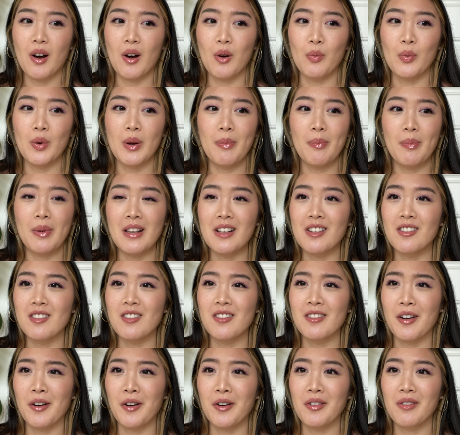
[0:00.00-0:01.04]
rib pieces
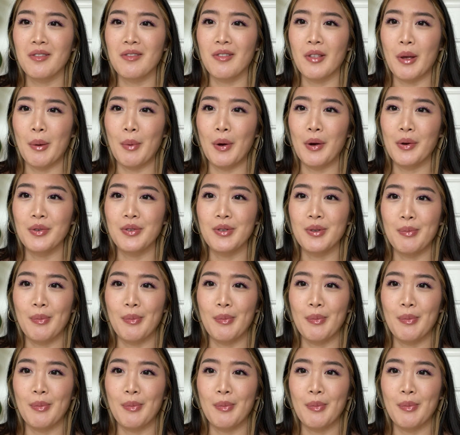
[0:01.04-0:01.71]
hurt the most,